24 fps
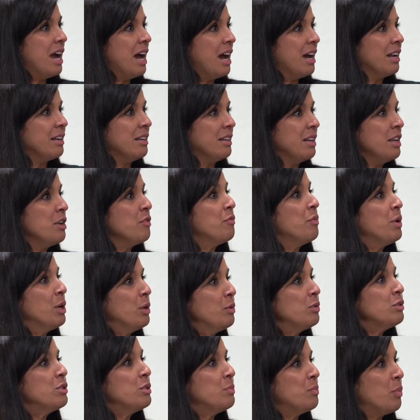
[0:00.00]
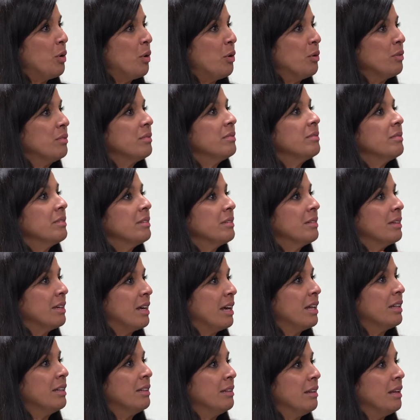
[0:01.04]
and if we lose the bone,
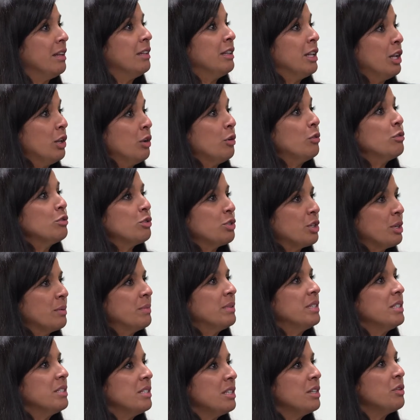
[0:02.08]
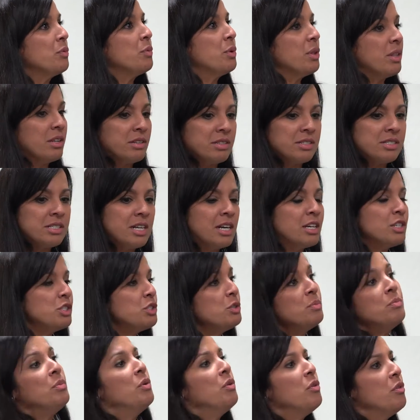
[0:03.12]
in the long term the teeth will start
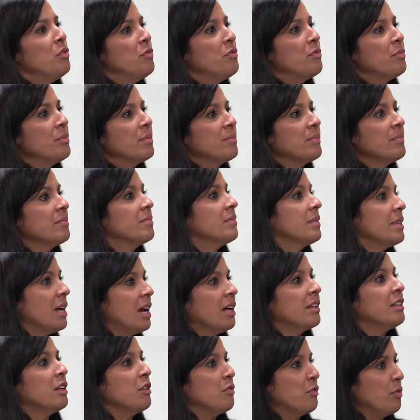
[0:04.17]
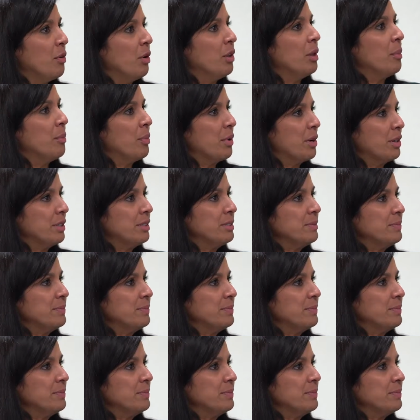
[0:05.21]
to move and they fall apart.